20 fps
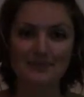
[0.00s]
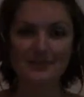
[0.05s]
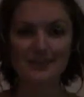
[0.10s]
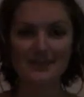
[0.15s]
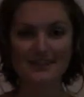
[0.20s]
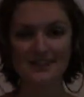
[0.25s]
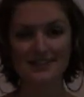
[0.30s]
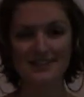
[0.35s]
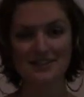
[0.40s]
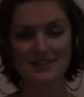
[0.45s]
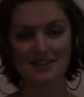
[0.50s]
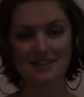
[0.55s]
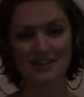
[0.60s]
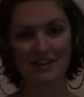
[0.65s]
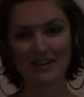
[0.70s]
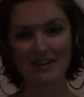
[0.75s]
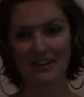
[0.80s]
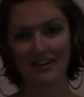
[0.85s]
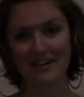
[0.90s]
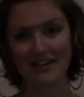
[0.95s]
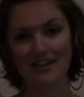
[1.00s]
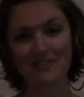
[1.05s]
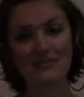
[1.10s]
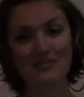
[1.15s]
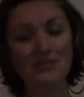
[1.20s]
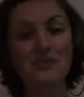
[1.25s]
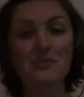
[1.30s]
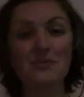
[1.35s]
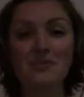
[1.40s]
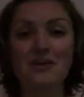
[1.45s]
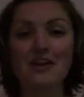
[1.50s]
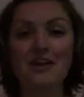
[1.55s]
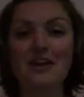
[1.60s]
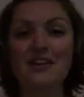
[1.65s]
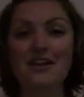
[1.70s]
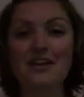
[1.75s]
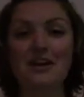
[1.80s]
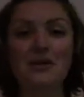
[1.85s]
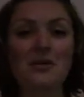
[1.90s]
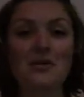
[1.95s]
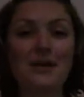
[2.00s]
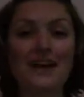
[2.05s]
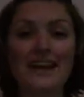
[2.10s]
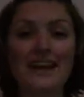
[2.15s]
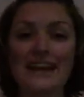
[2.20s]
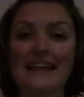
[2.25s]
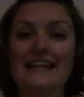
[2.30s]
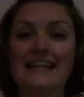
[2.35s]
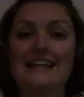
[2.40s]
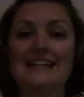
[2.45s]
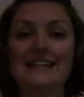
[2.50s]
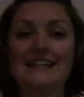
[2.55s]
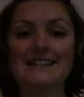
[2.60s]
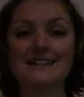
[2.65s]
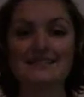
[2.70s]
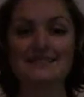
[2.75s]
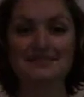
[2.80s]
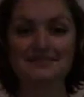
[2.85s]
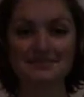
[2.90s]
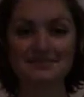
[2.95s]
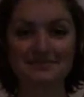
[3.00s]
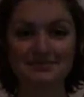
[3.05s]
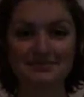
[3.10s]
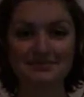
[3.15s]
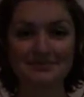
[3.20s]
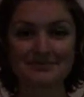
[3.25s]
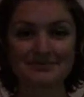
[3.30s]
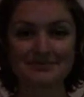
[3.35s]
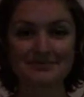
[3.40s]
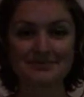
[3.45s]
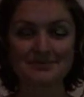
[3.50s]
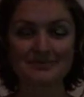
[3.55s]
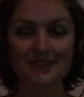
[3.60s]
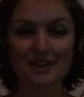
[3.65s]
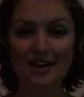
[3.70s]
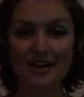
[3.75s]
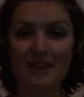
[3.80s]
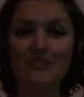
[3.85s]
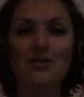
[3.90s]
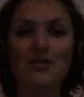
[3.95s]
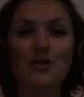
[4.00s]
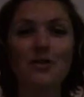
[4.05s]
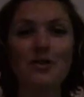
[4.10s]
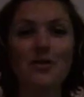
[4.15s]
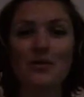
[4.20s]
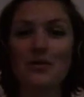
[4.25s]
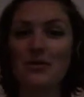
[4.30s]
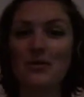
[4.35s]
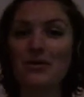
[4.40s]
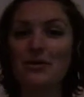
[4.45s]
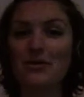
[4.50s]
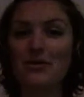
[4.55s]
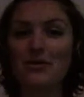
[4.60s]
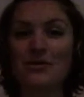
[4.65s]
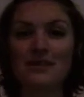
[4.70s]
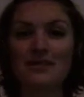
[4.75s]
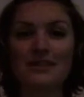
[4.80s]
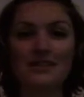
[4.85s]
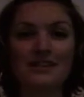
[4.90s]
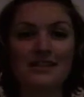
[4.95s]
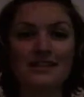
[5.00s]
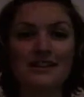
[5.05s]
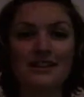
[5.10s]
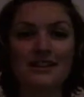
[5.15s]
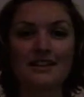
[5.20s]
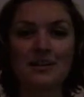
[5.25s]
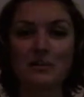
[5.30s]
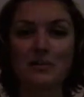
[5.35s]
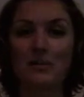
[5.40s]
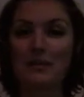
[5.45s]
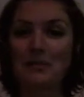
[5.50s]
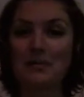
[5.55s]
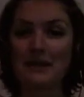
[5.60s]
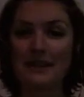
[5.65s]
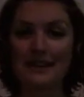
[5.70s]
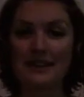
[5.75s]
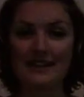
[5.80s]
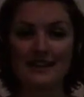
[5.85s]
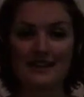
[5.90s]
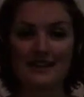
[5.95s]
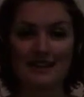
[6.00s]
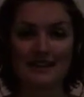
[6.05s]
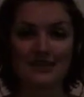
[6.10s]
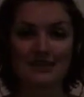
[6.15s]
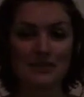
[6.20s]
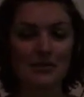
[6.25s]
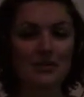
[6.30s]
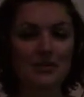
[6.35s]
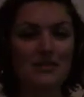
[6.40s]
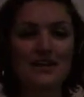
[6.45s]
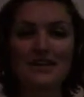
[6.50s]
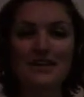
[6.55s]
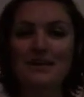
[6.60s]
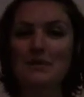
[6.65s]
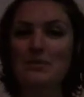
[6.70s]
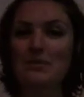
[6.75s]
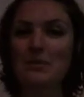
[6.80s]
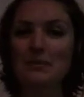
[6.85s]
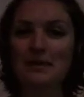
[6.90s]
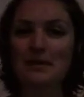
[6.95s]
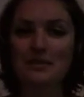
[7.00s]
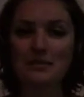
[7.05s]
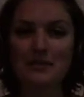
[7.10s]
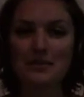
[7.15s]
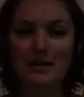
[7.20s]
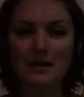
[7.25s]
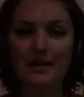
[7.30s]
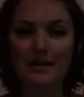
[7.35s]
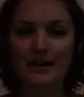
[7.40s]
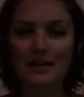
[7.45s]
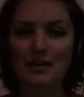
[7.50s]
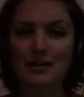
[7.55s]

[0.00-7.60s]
So, if you were the queen of all women, if all other women were your